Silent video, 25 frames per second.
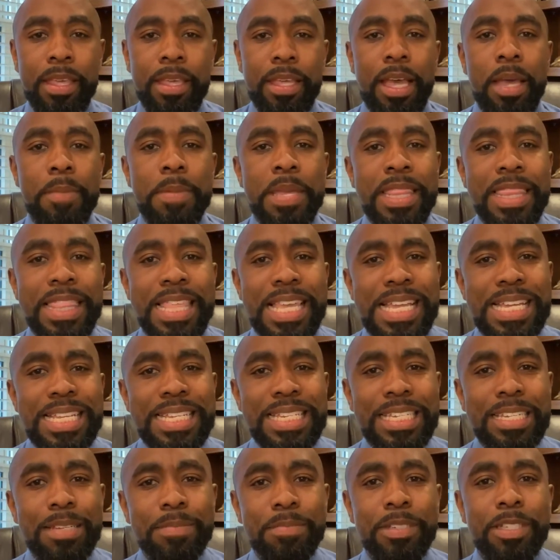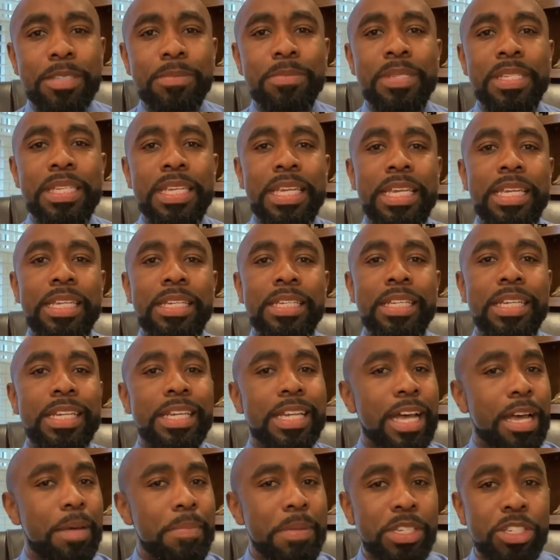These symptoms can
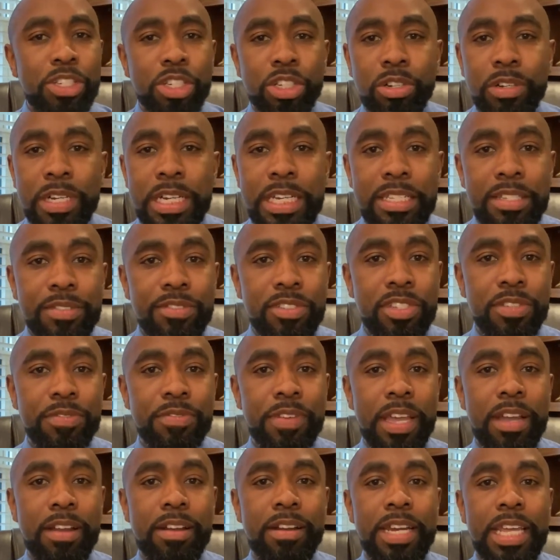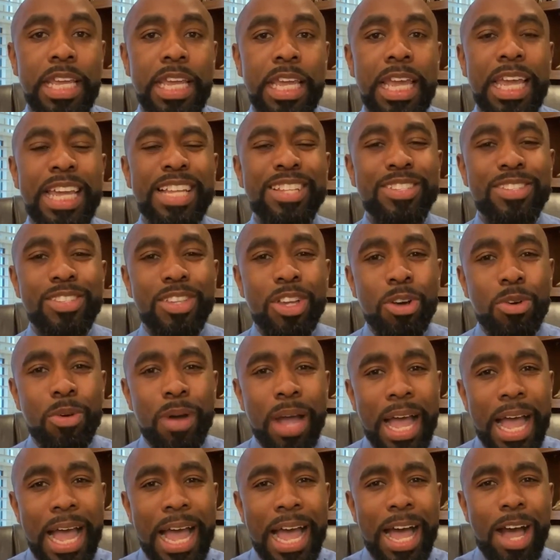come in degrees of severity, and so
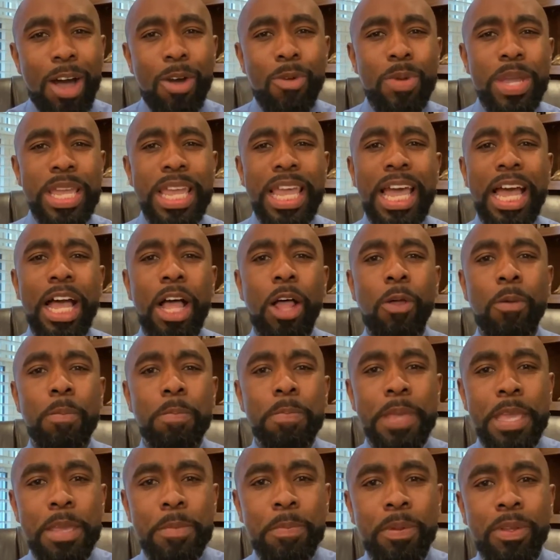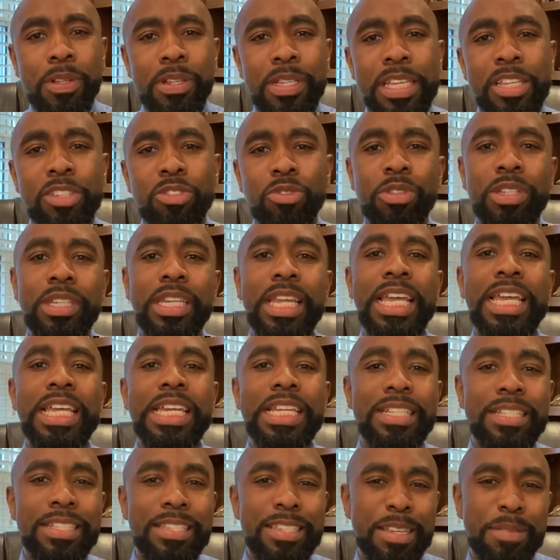how we help people is
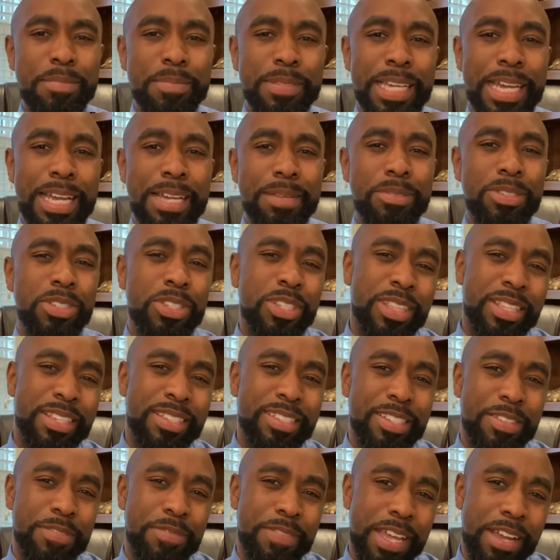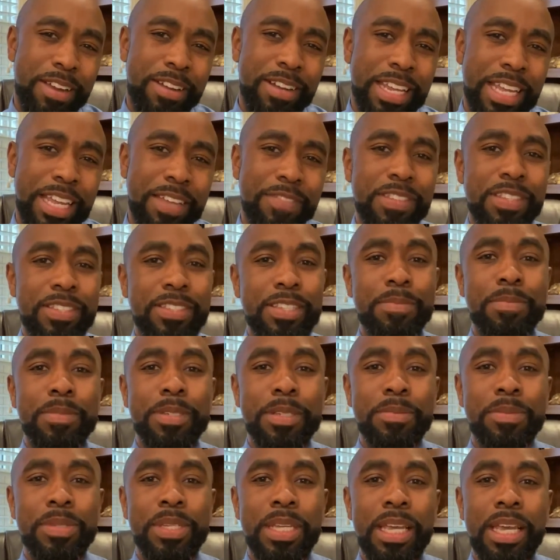related sometimes to the severity of the
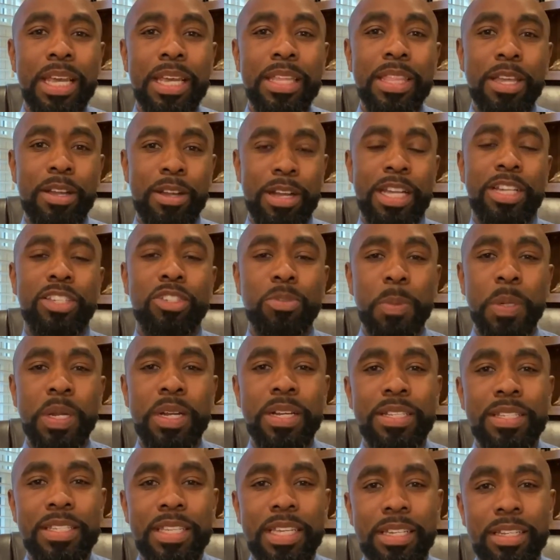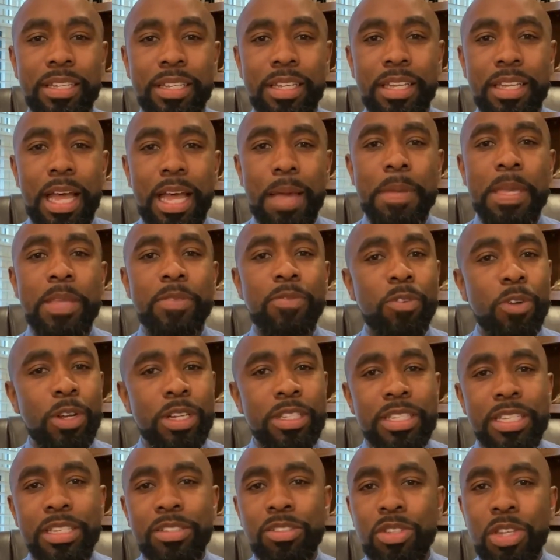symptoms they're experiencing. For
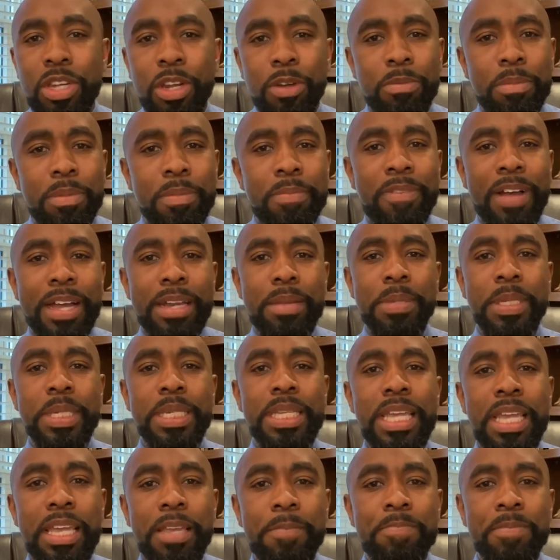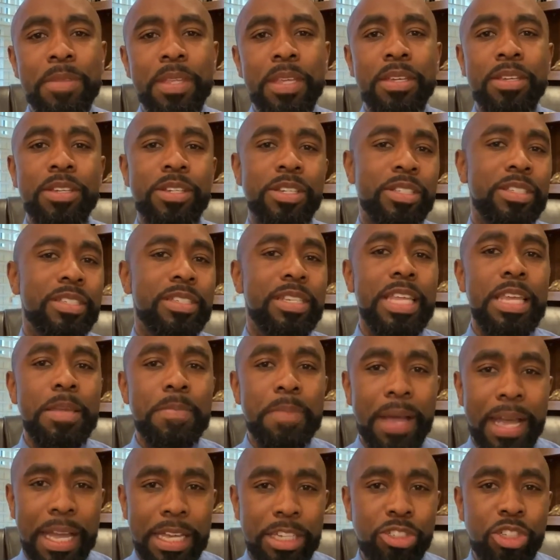instance, vitamin D, good sleep
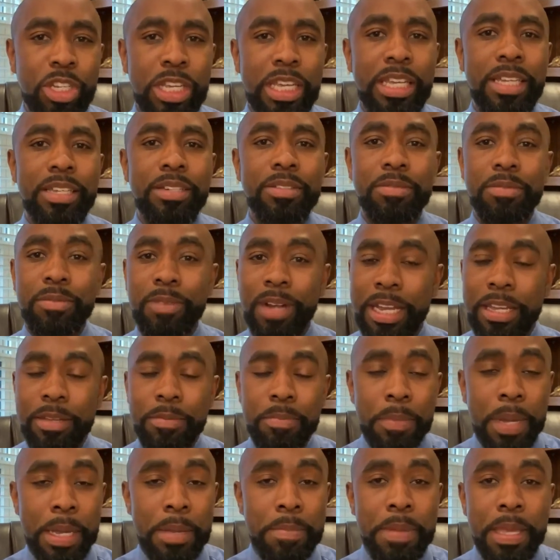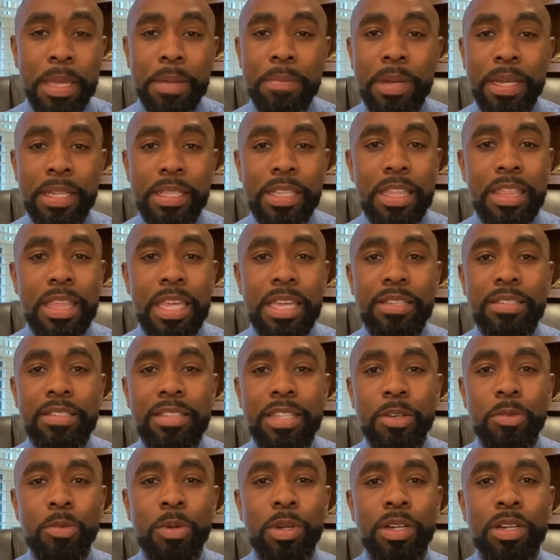hygiene, right, might be among the things
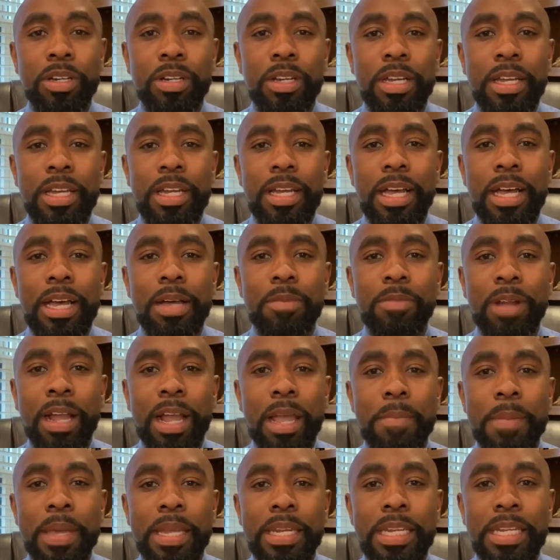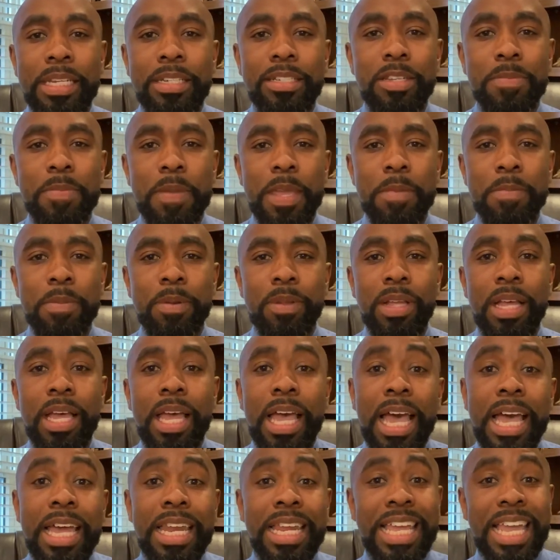that we're recommending to people.
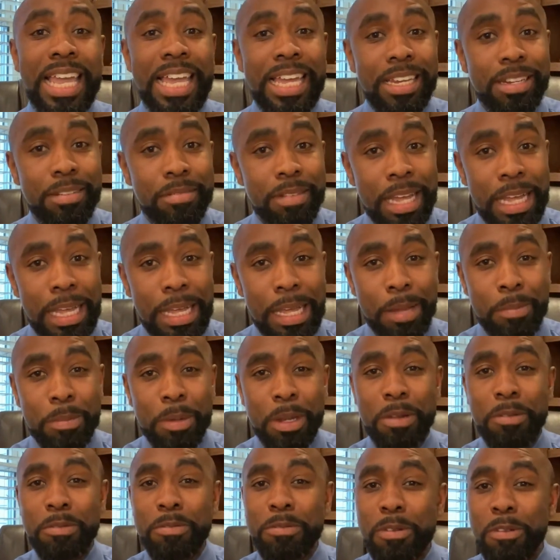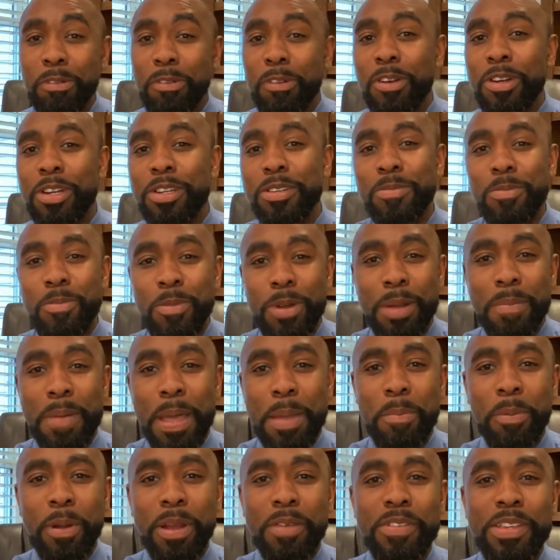And again, I'm going to refer to one of my
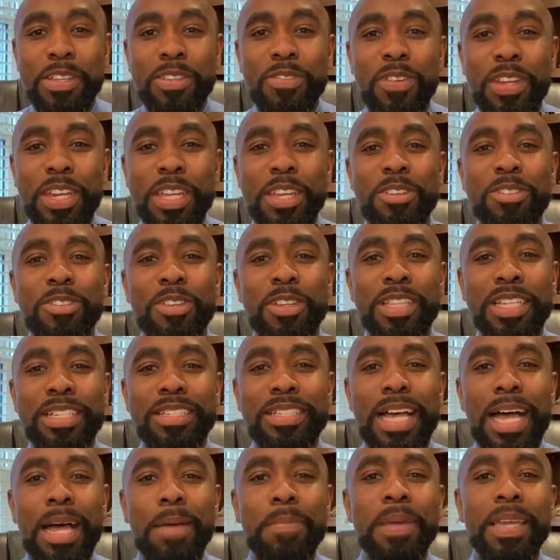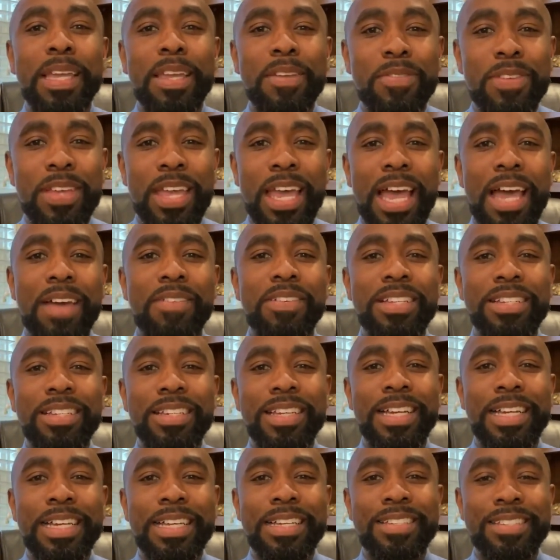previous videos on the topic if you haven't
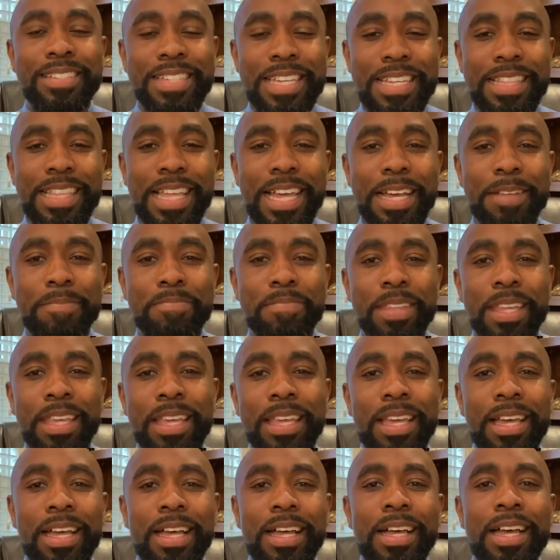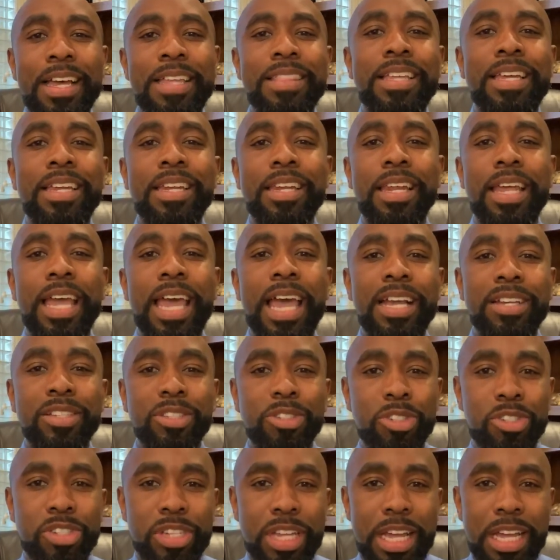seen that. And then
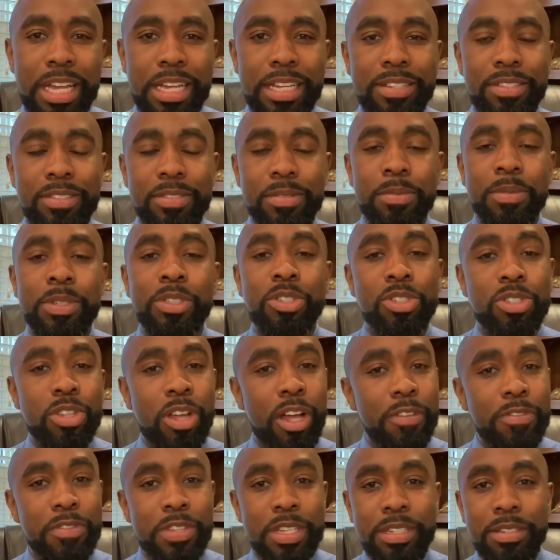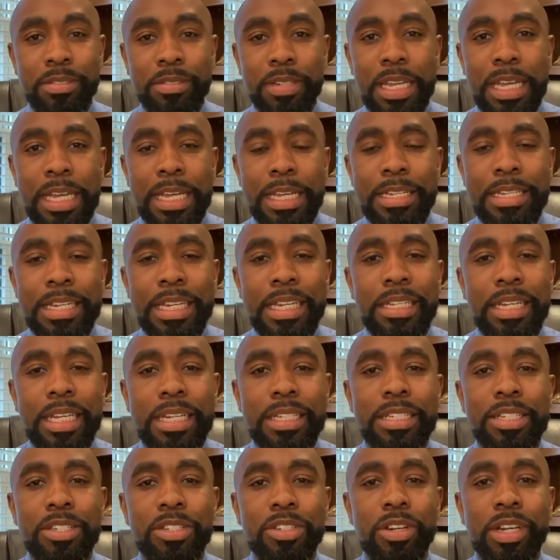exercise, which is often
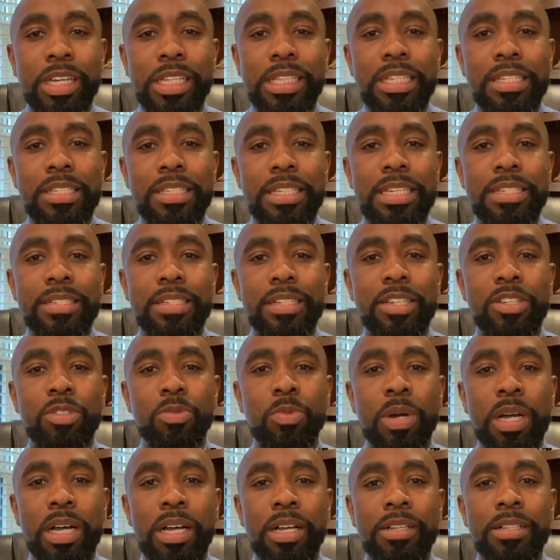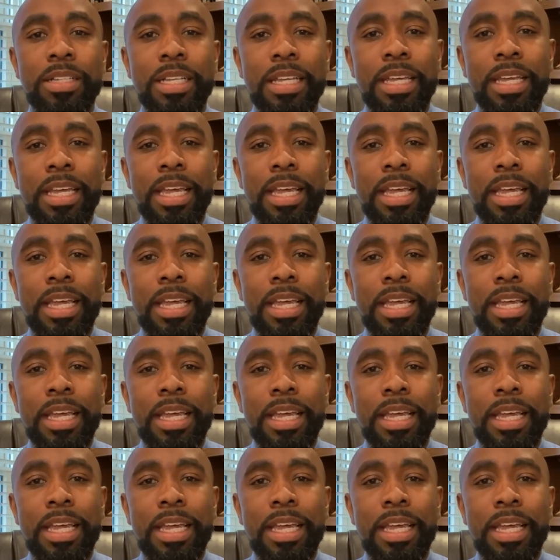neglected during the season as well.